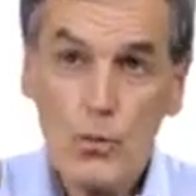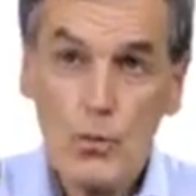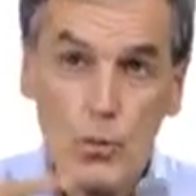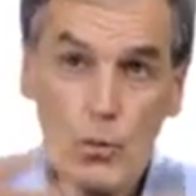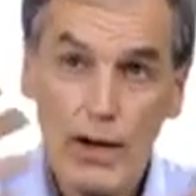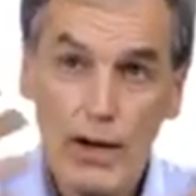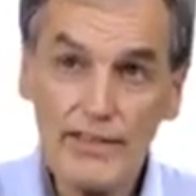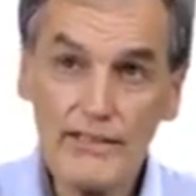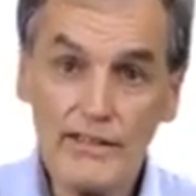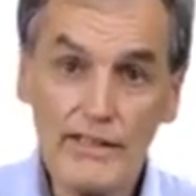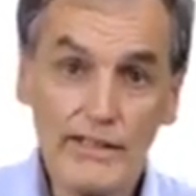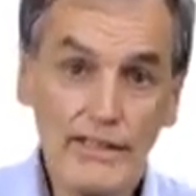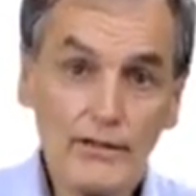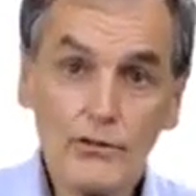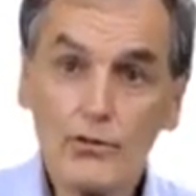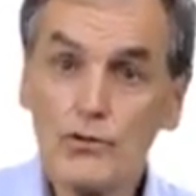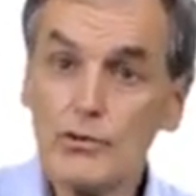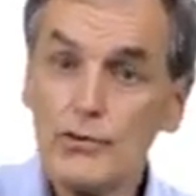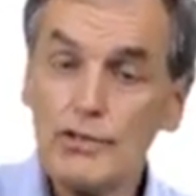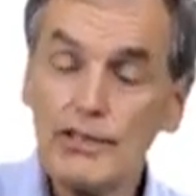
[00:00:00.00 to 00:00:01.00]
1
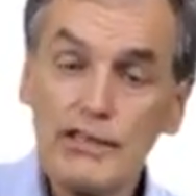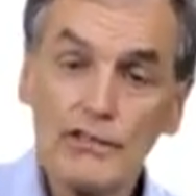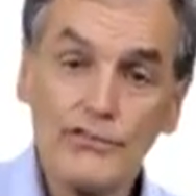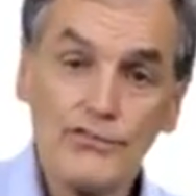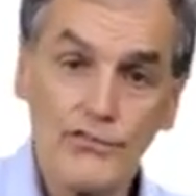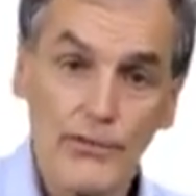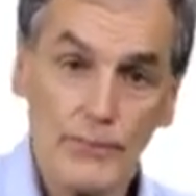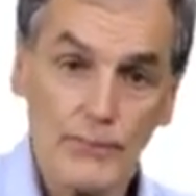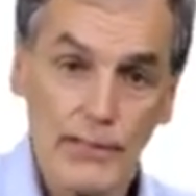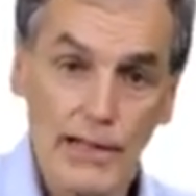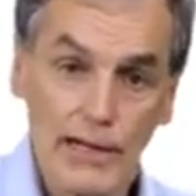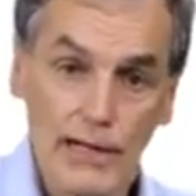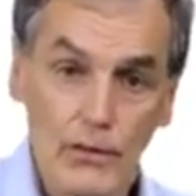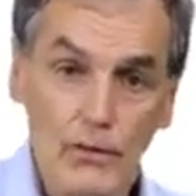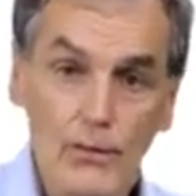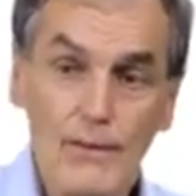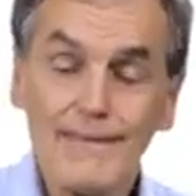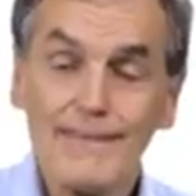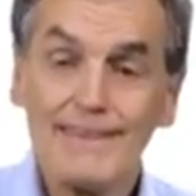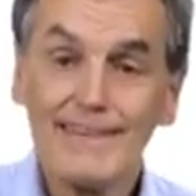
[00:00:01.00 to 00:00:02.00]
year, 2 years from
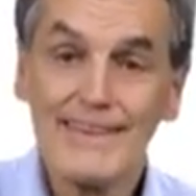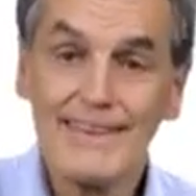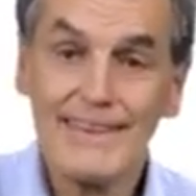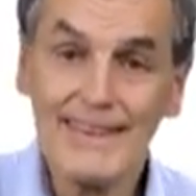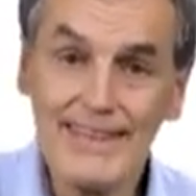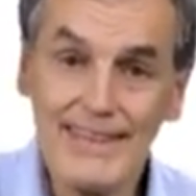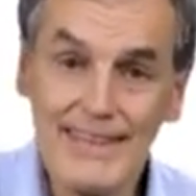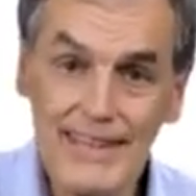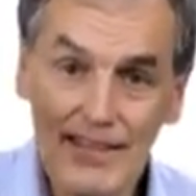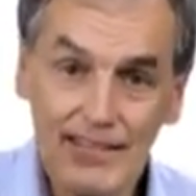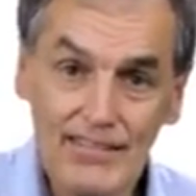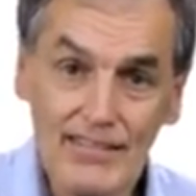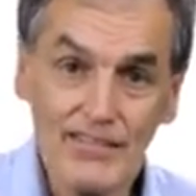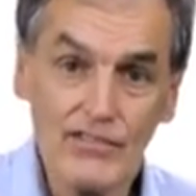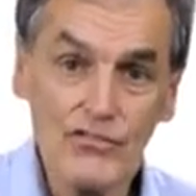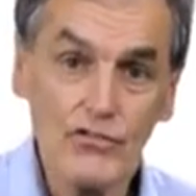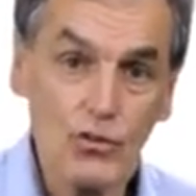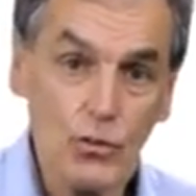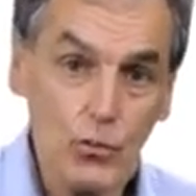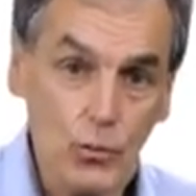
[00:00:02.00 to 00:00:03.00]
now, this
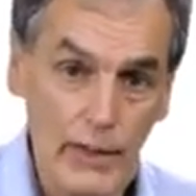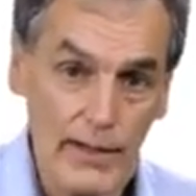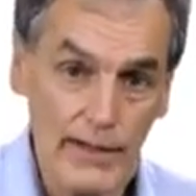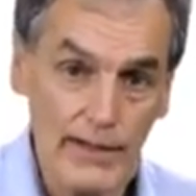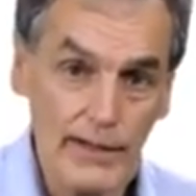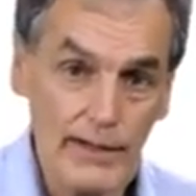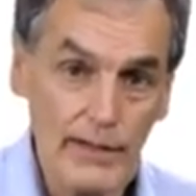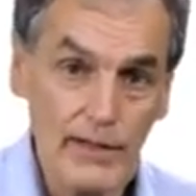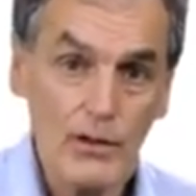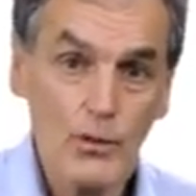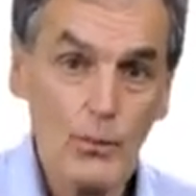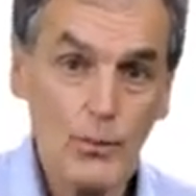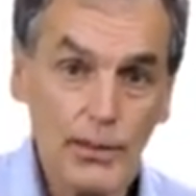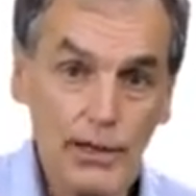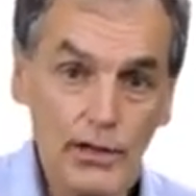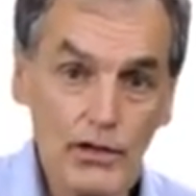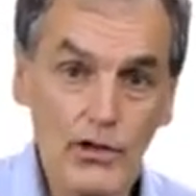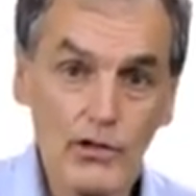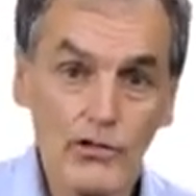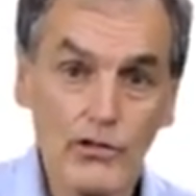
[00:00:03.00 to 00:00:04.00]
is the way
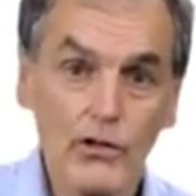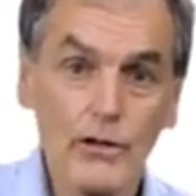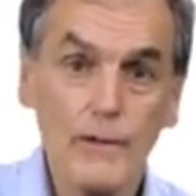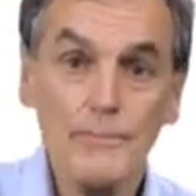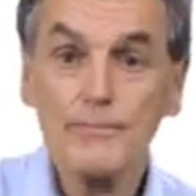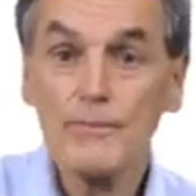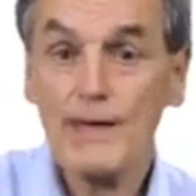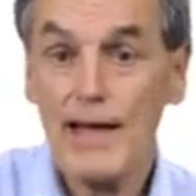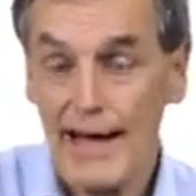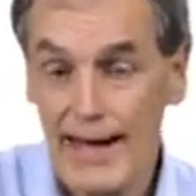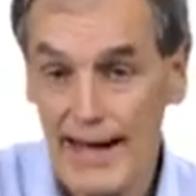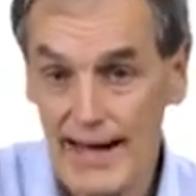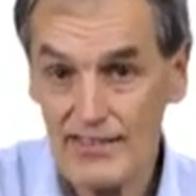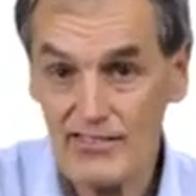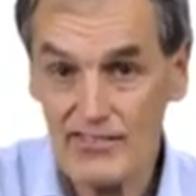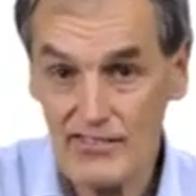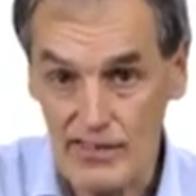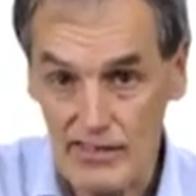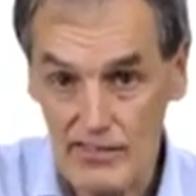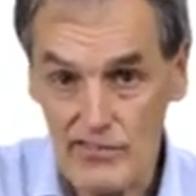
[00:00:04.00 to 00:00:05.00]
we're gonna
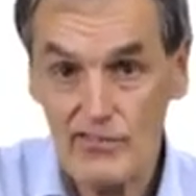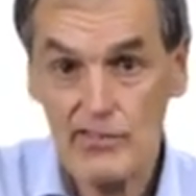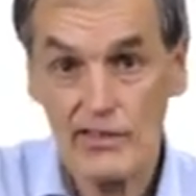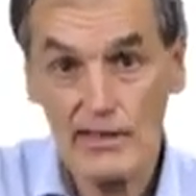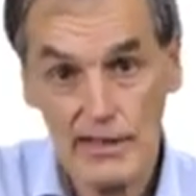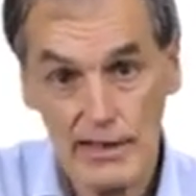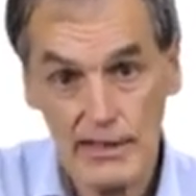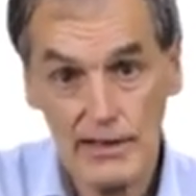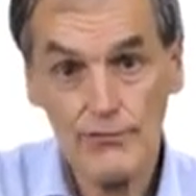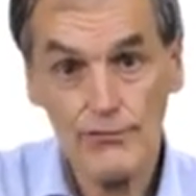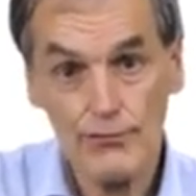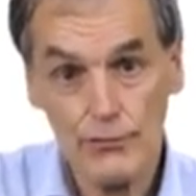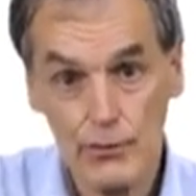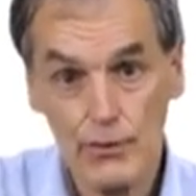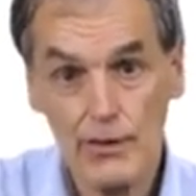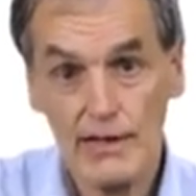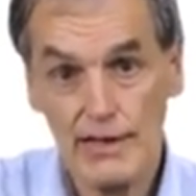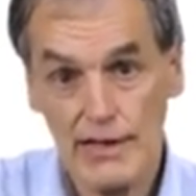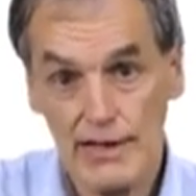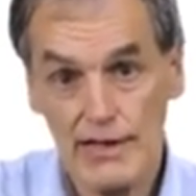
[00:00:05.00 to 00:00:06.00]
assess if
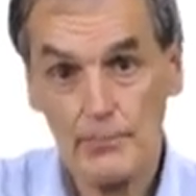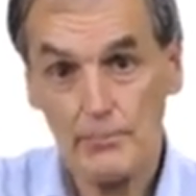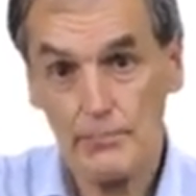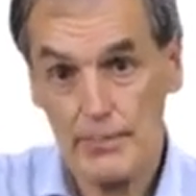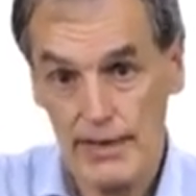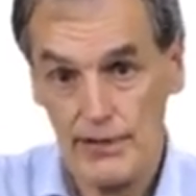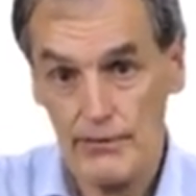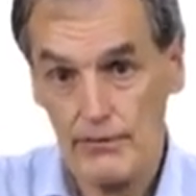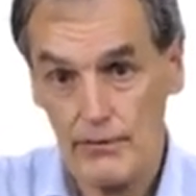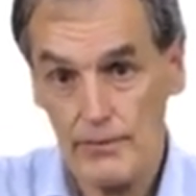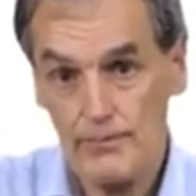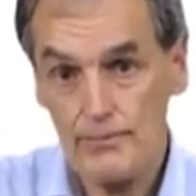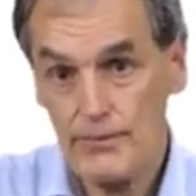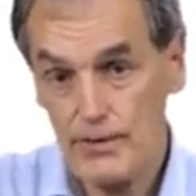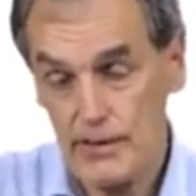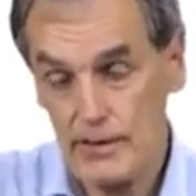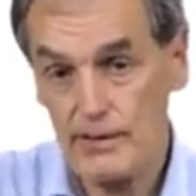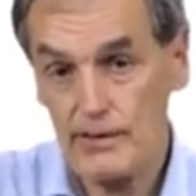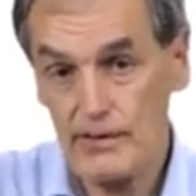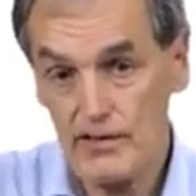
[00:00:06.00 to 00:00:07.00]
we are better
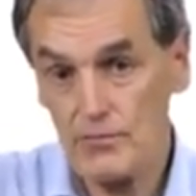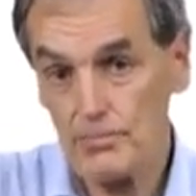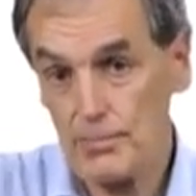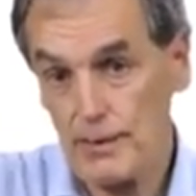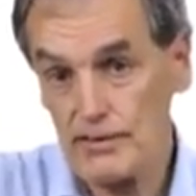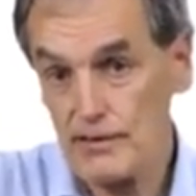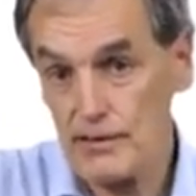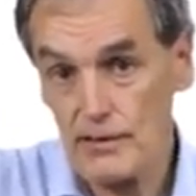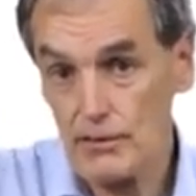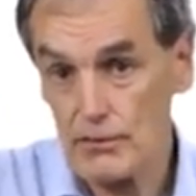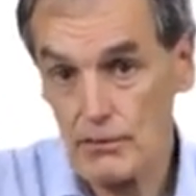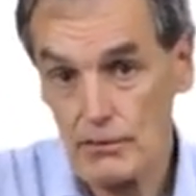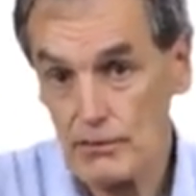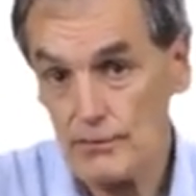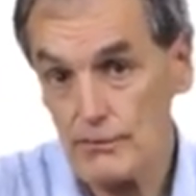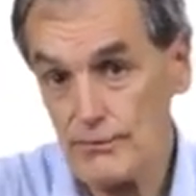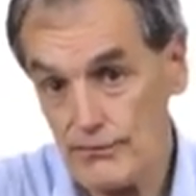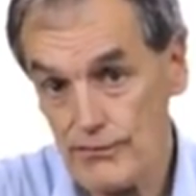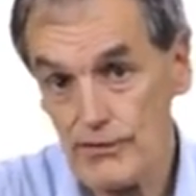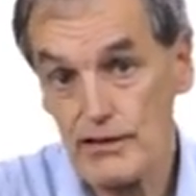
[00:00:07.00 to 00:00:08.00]
in this
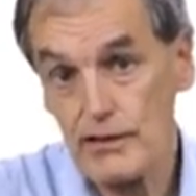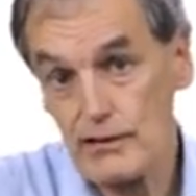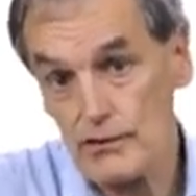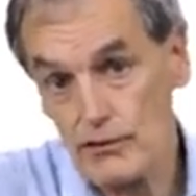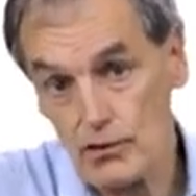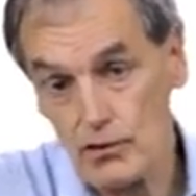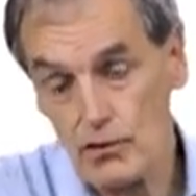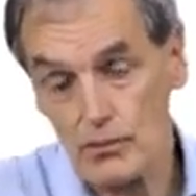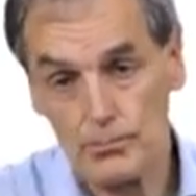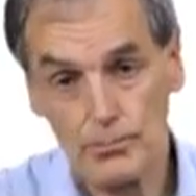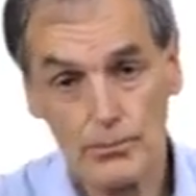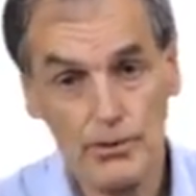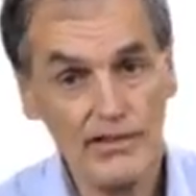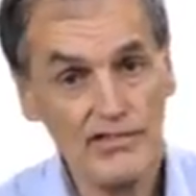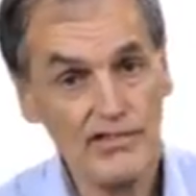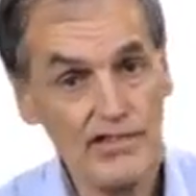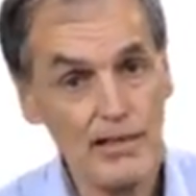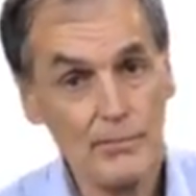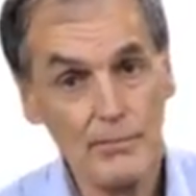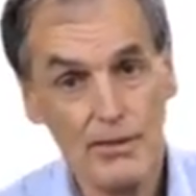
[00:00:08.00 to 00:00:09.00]
particular field, the
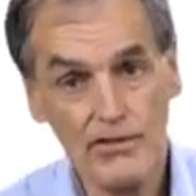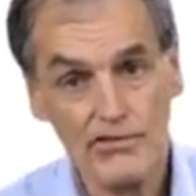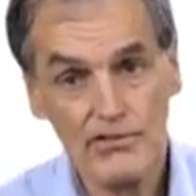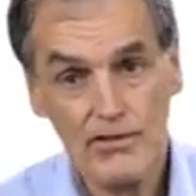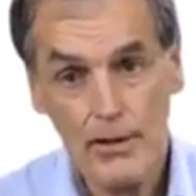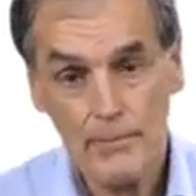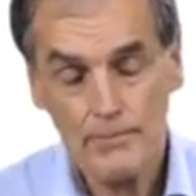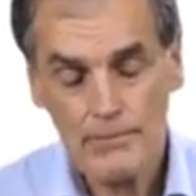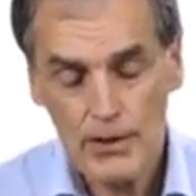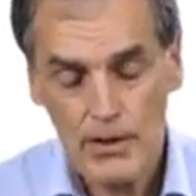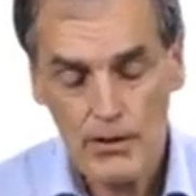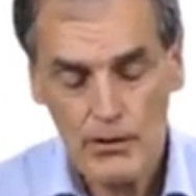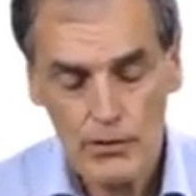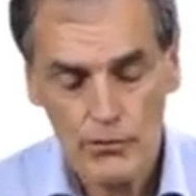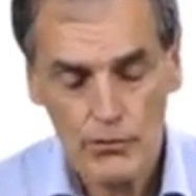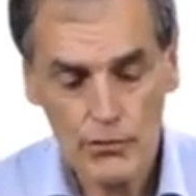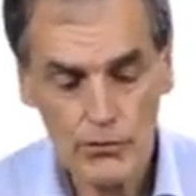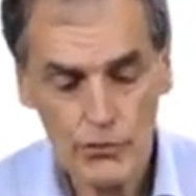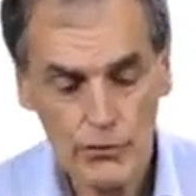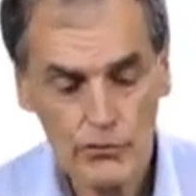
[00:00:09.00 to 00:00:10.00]
corporate image.
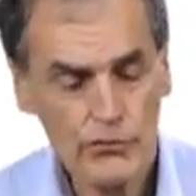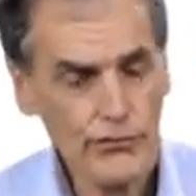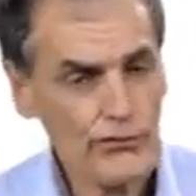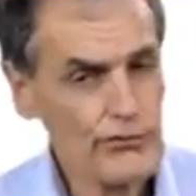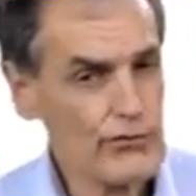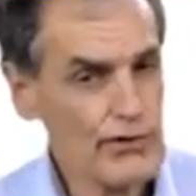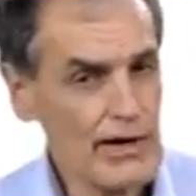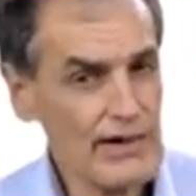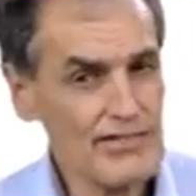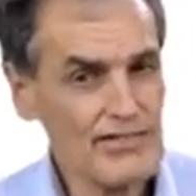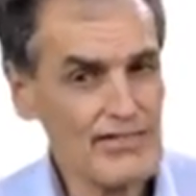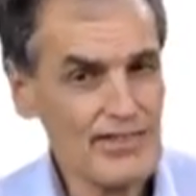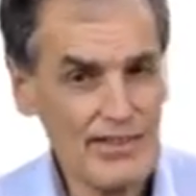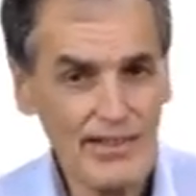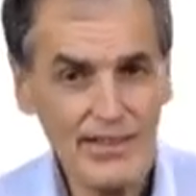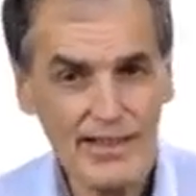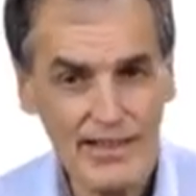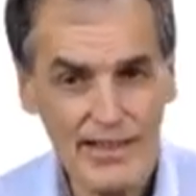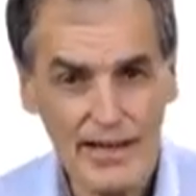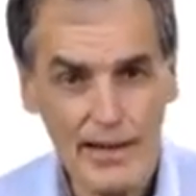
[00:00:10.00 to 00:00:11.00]
The use of
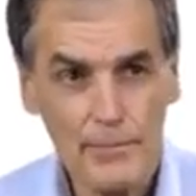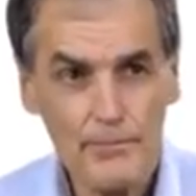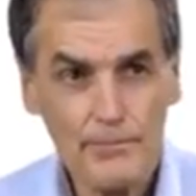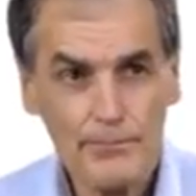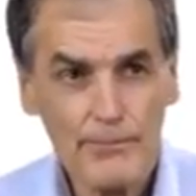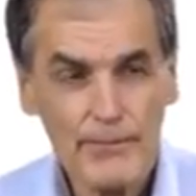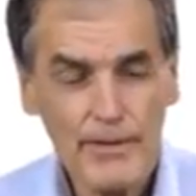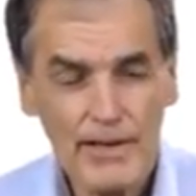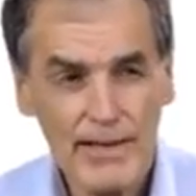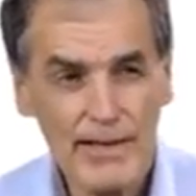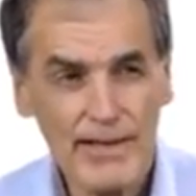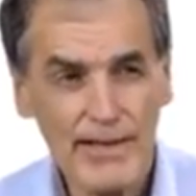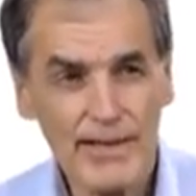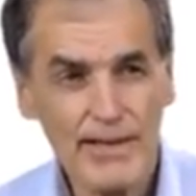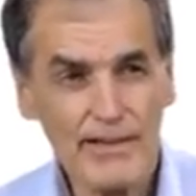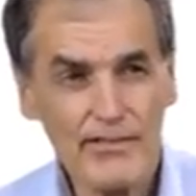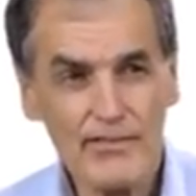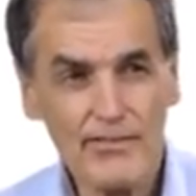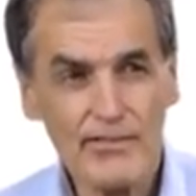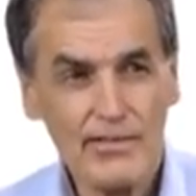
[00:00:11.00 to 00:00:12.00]
criteria
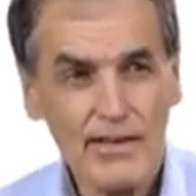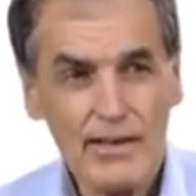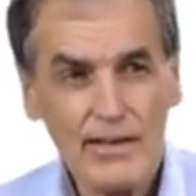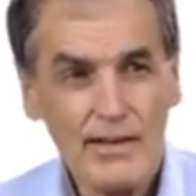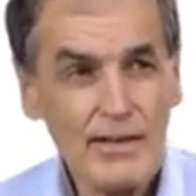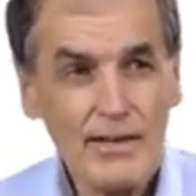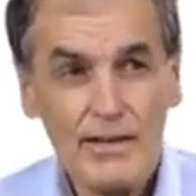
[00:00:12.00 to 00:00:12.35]
is